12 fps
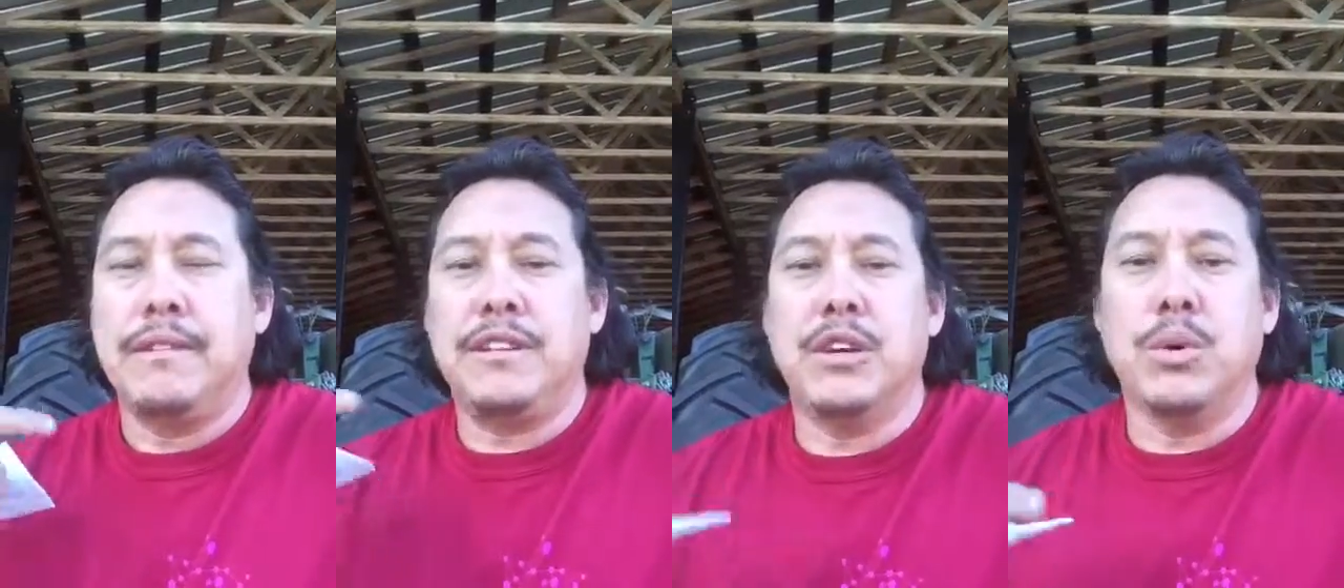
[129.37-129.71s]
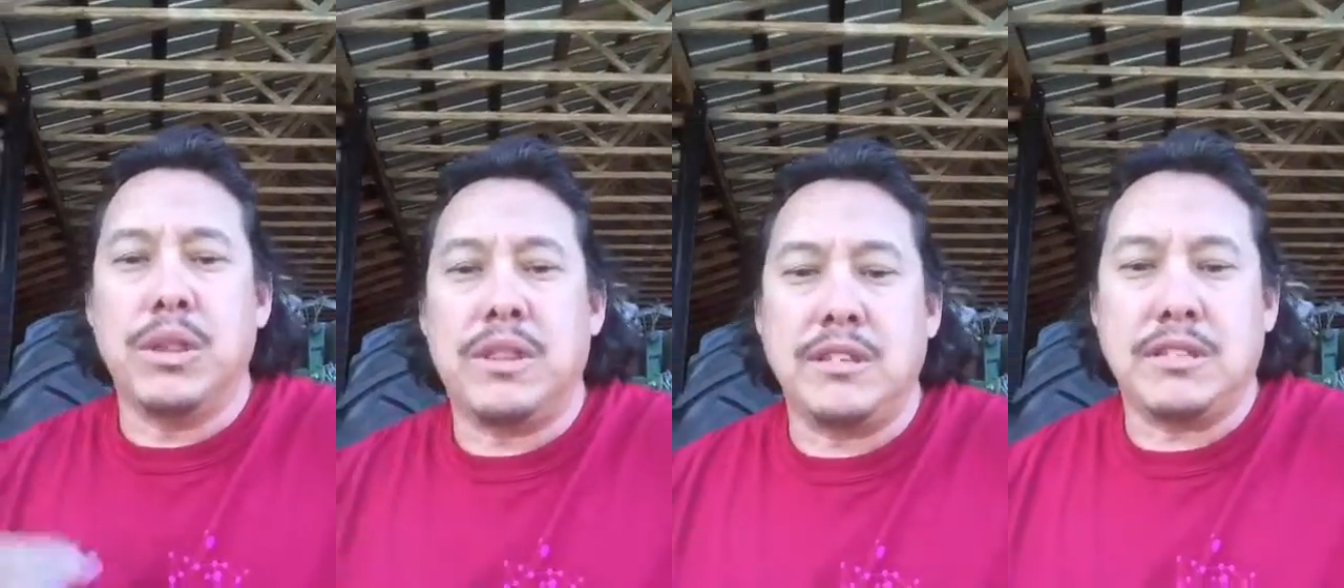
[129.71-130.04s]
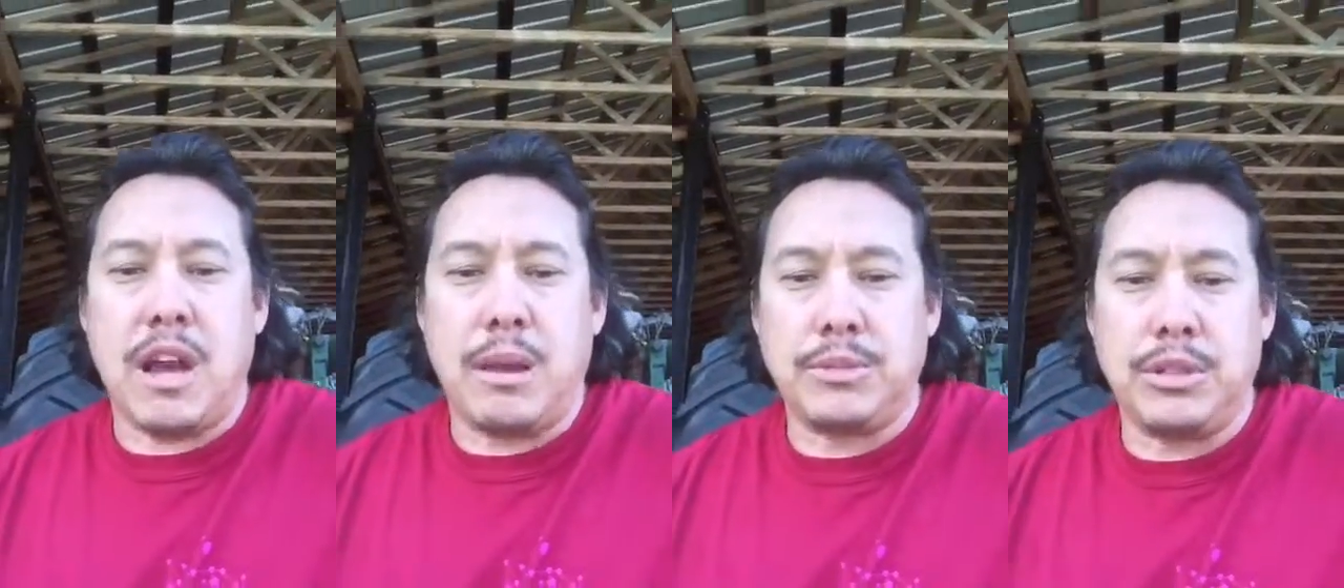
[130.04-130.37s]
deal with these
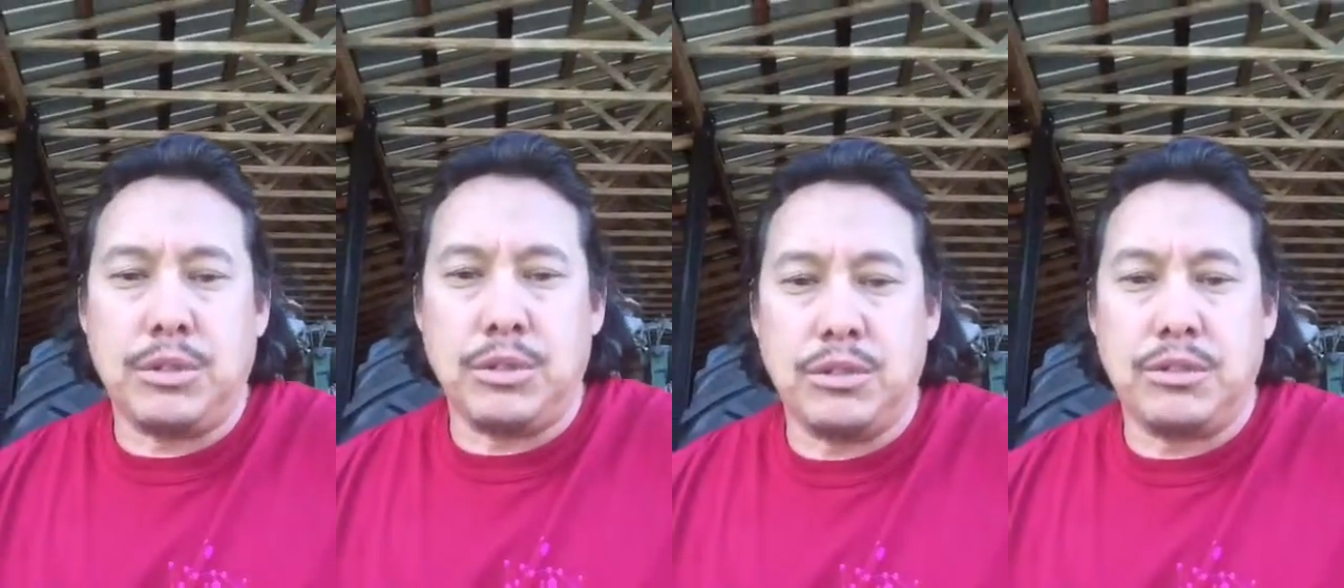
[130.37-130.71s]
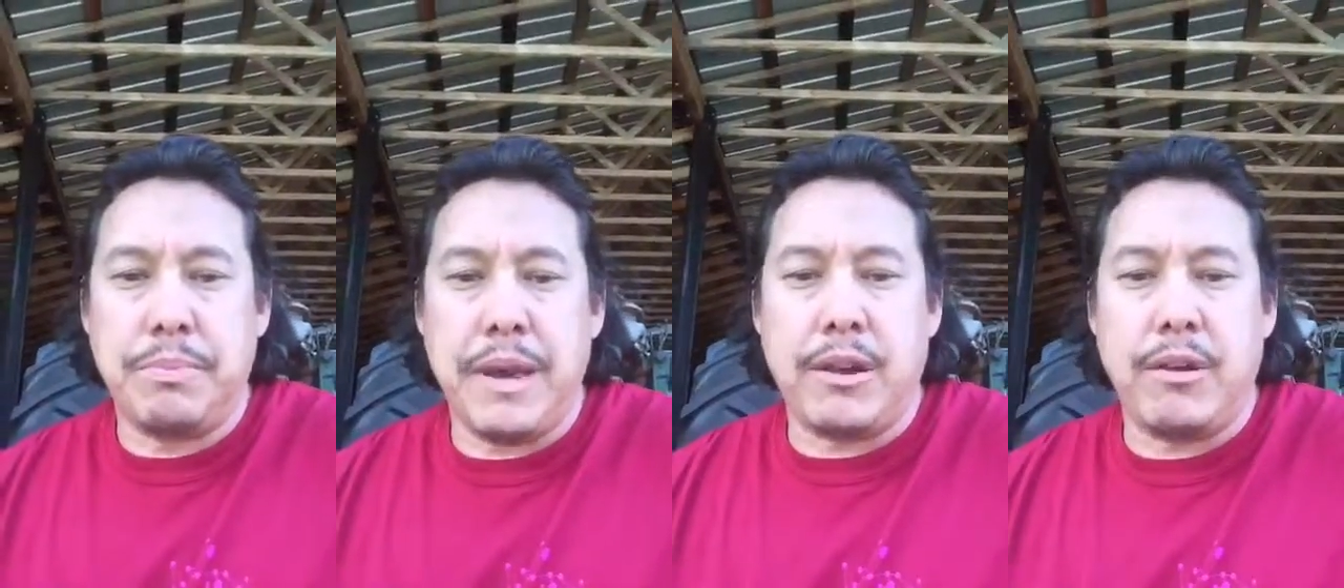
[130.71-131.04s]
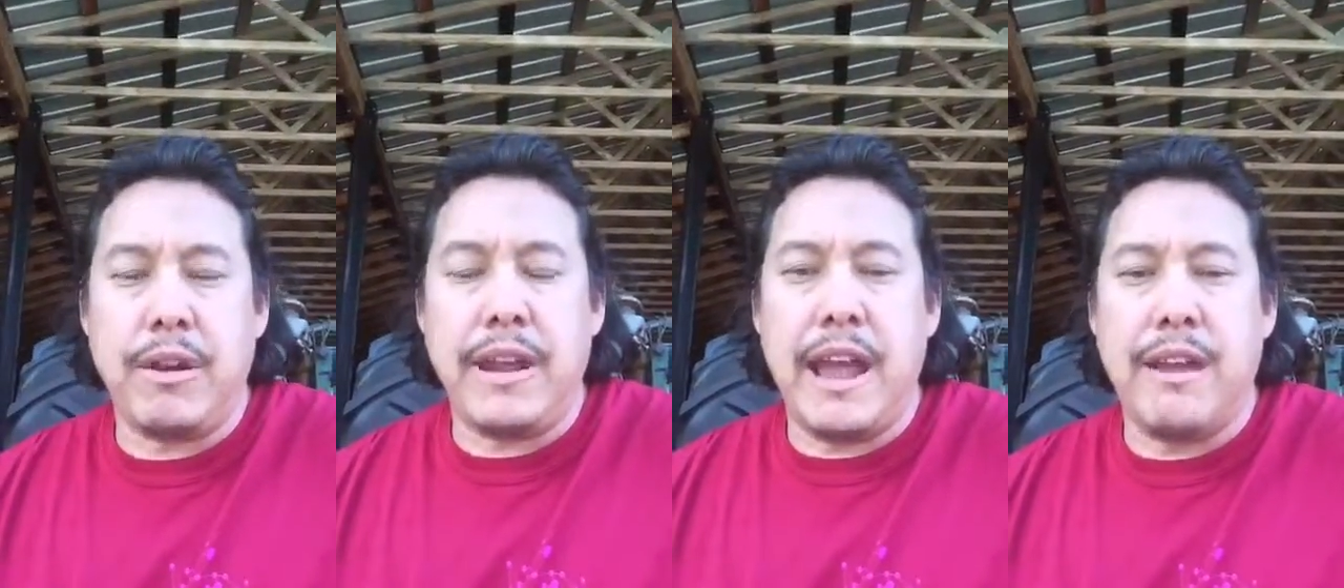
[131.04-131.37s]
obstacles
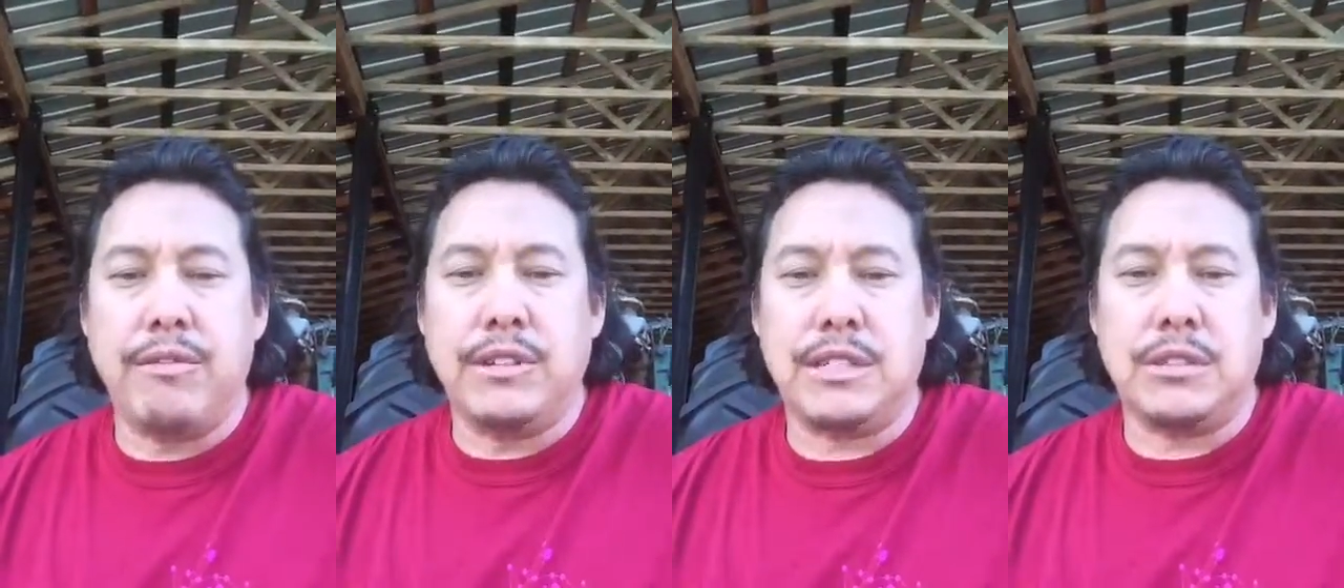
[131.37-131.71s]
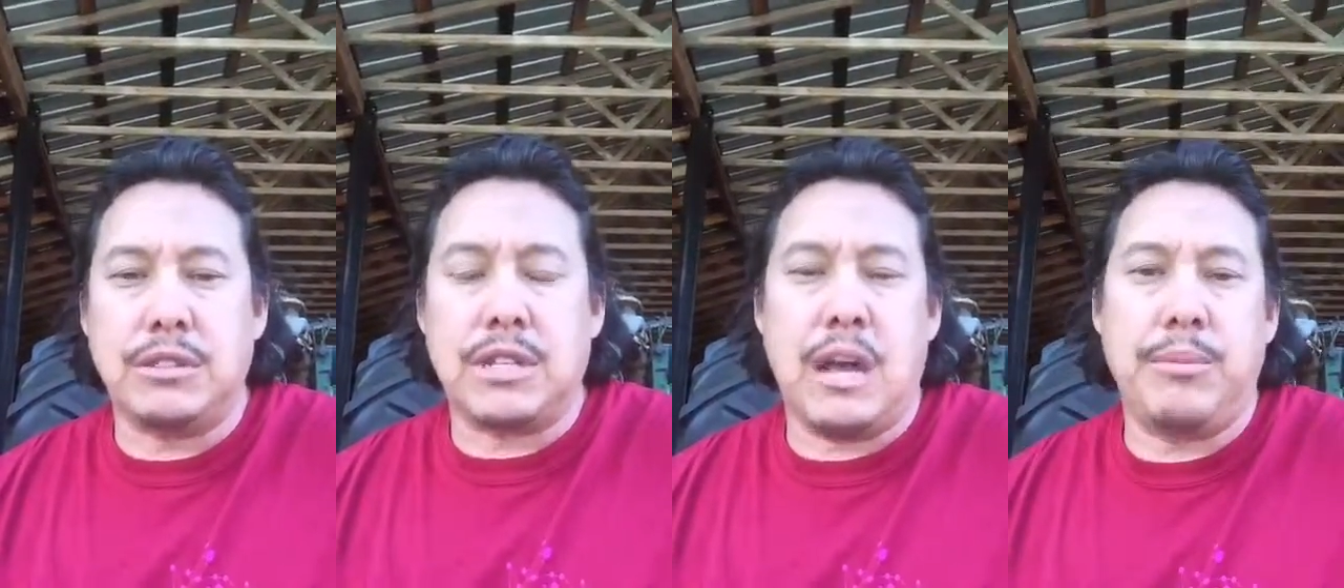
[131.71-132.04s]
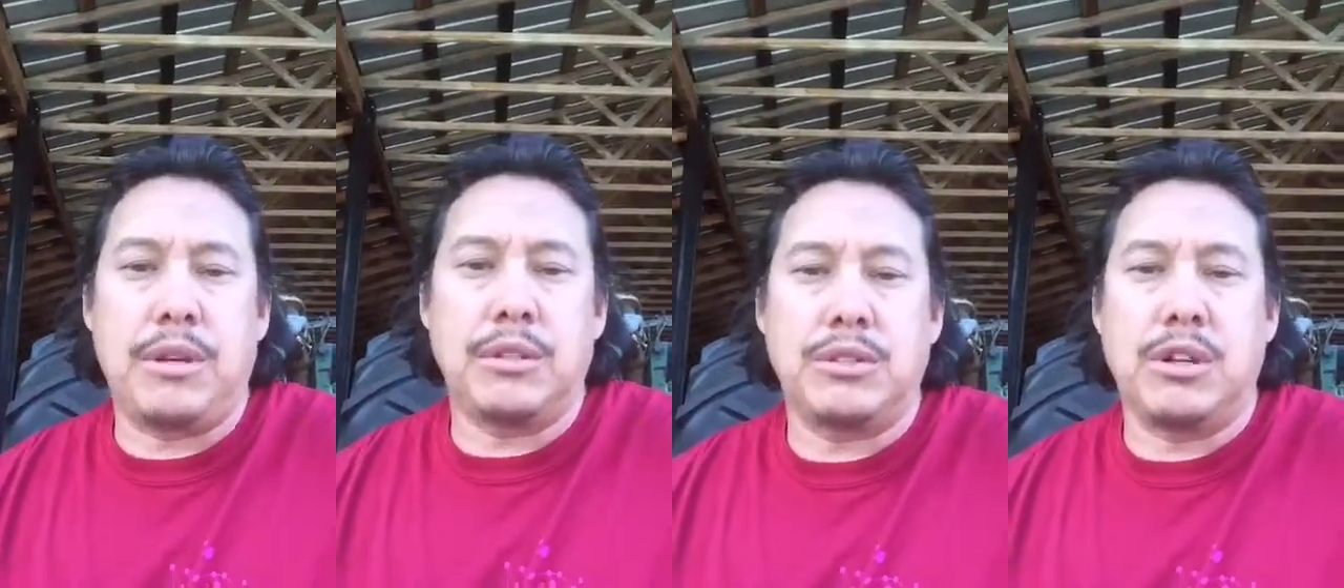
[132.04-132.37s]
better every single time
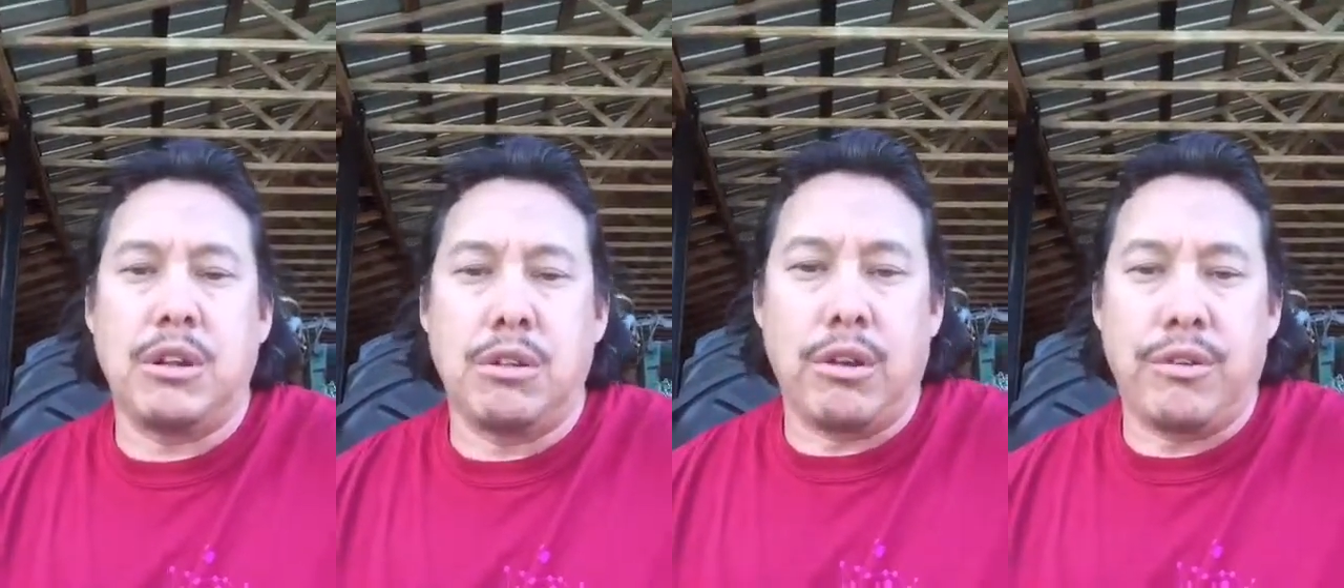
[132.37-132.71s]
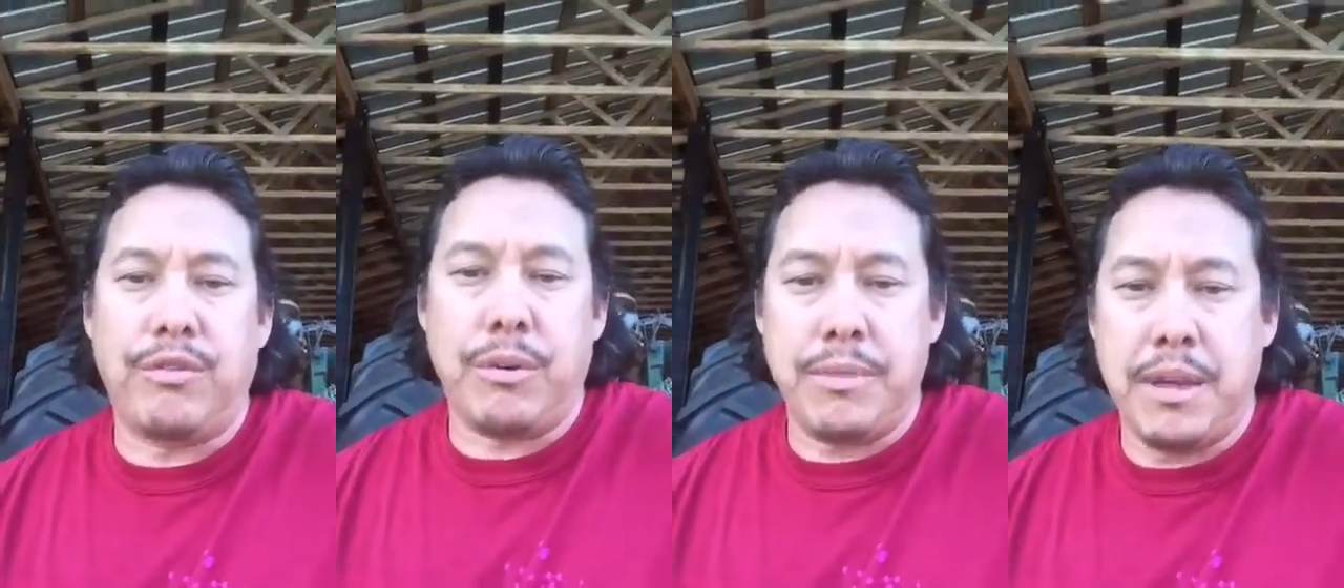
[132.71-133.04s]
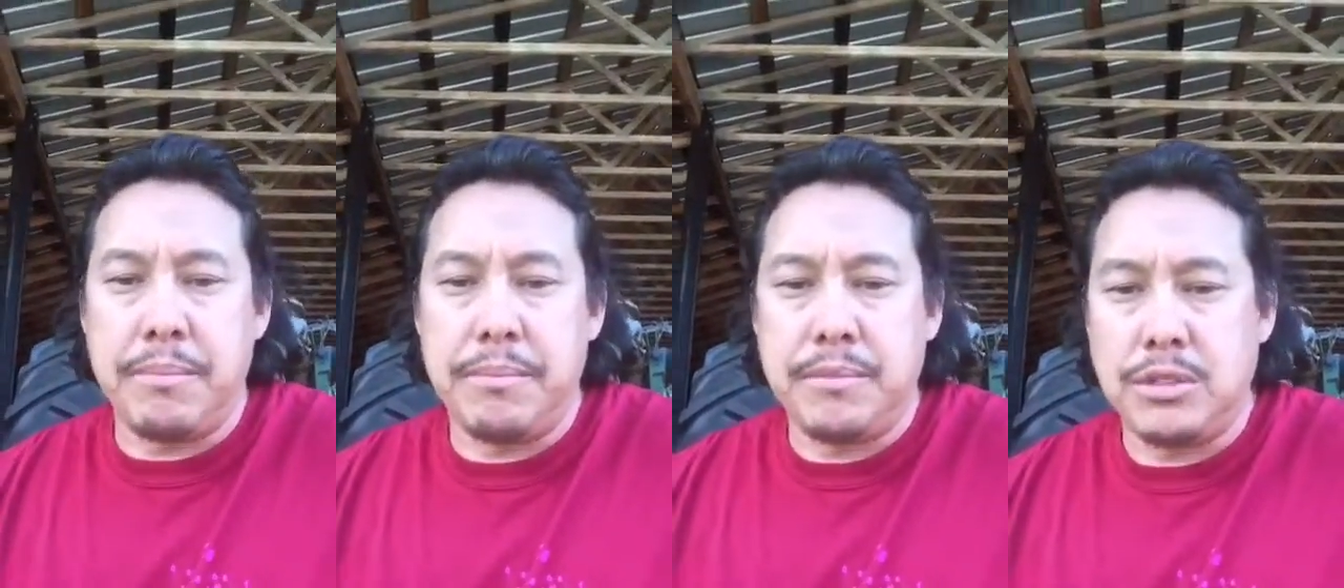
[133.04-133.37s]
because you're going to learn from them.